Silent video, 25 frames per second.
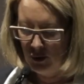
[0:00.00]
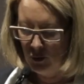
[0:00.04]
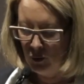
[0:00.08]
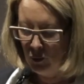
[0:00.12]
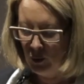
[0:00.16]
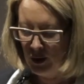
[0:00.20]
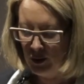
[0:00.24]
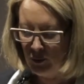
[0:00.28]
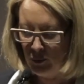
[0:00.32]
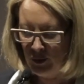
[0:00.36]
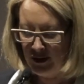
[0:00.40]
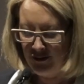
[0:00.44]

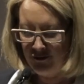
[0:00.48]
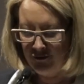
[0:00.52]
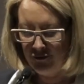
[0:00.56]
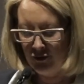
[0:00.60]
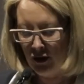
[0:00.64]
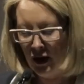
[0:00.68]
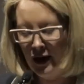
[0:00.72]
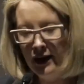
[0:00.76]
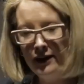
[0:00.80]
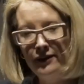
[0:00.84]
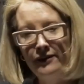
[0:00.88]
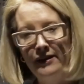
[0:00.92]
when we
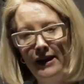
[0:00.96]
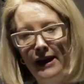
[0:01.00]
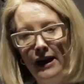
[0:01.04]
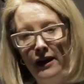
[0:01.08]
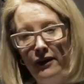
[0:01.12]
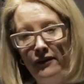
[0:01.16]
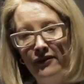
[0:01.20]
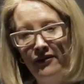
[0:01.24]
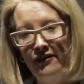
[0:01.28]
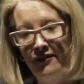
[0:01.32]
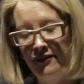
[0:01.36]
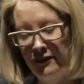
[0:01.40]
find
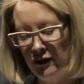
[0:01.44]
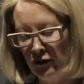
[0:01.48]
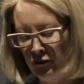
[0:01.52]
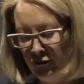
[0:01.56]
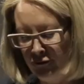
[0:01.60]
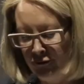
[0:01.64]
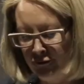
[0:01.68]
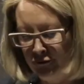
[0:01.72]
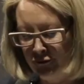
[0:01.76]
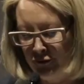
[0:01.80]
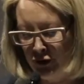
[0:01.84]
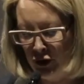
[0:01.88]
our
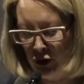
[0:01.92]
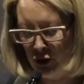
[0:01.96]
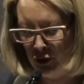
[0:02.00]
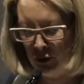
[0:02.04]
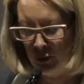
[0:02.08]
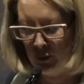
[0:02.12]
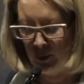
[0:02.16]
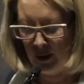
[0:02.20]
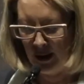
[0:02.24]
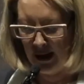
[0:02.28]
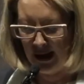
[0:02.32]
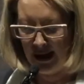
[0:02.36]

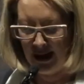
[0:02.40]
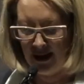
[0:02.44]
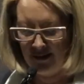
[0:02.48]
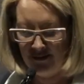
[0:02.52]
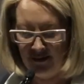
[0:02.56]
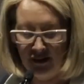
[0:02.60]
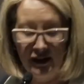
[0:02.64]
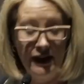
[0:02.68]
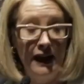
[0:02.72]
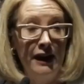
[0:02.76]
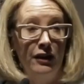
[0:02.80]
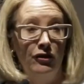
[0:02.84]
self-view
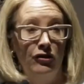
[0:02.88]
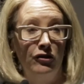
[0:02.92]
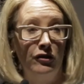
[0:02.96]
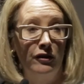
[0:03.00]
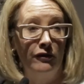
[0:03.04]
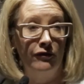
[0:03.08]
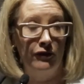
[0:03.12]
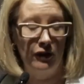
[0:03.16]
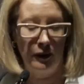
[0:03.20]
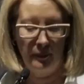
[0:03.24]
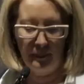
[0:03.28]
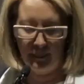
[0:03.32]
as a nation
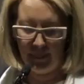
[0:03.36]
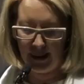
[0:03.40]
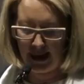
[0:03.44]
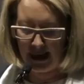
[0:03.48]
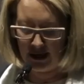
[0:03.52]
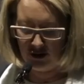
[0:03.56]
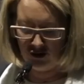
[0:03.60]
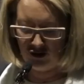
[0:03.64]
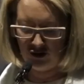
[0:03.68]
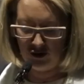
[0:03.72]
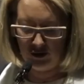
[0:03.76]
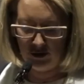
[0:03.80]
of
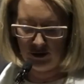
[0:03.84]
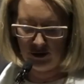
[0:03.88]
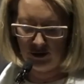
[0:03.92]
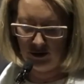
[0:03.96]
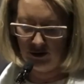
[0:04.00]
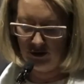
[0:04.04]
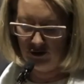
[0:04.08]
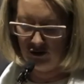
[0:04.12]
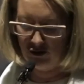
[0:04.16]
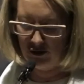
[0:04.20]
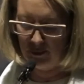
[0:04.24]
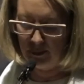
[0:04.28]
compassion
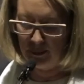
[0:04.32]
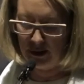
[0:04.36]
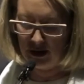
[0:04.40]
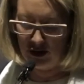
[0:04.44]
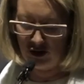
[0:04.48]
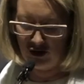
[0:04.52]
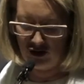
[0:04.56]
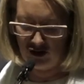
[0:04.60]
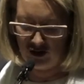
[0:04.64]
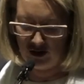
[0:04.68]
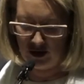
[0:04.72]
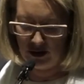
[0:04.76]

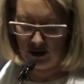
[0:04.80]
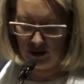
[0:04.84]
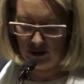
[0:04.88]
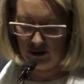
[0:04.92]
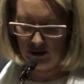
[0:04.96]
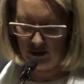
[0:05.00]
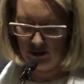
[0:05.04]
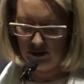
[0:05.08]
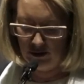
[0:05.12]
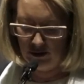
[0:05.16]
diminishing.